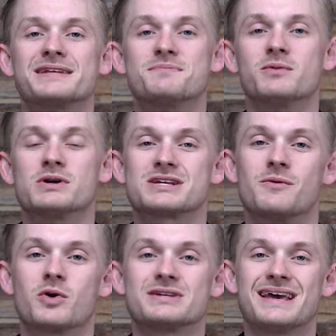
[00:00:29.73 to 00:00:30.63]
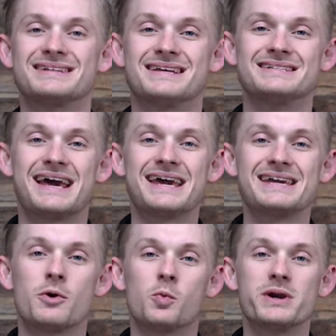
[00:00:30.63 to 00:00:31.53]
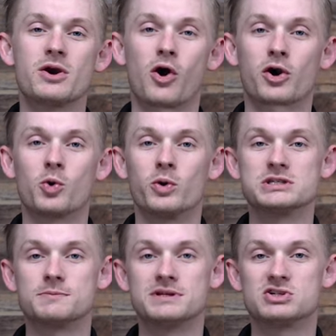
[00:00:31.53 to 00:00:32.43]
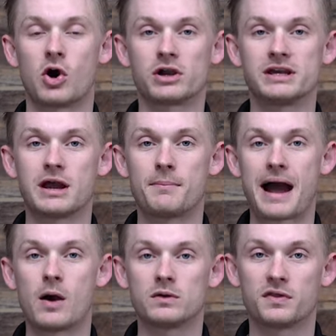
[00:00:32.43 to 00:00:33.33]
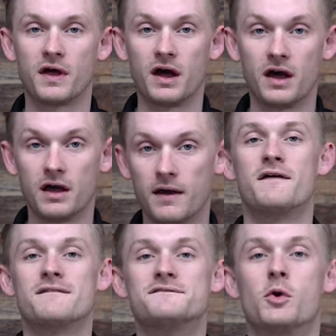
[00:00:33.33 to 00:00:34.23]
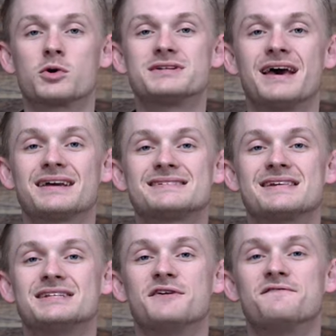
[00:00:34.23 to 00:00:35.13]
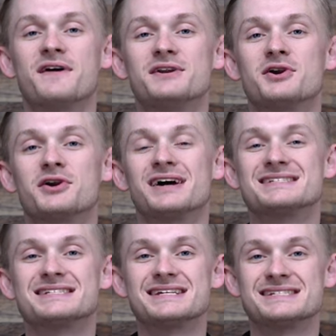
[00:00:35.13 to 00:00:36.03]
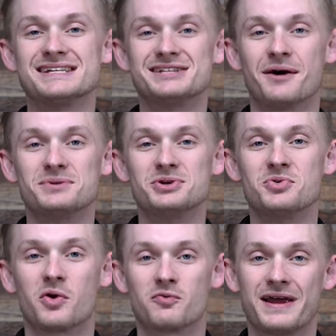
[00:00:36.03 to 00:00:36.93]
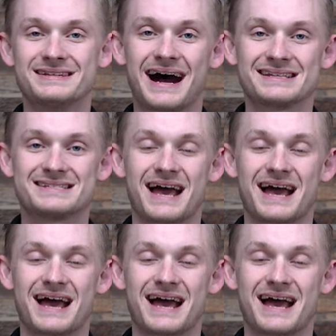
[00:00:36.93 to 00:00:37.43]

back to Midwest Gun Works, and today we are going to be talking about the Vortex Defender C C W Red Dot